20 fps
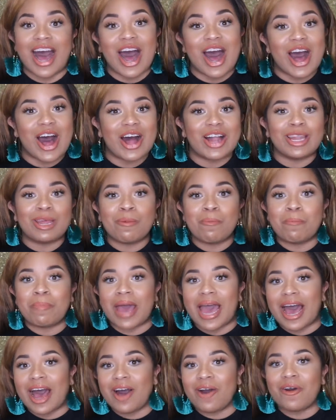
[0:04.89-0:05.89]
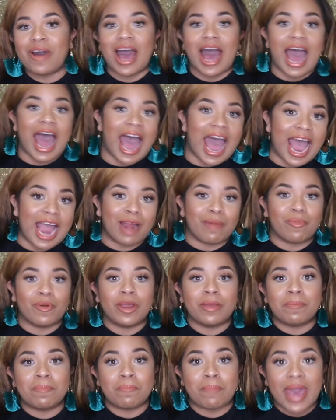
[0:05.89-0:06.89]
all about
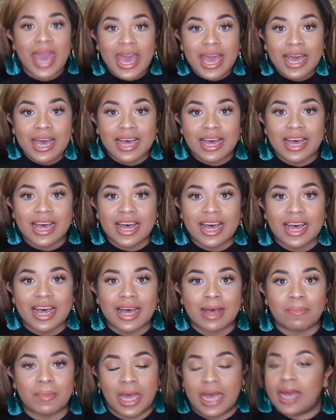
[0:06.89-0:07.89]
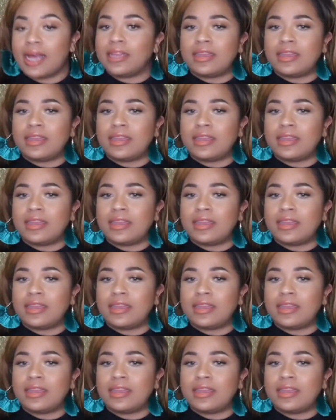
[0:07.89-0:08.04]
hybrid makeup.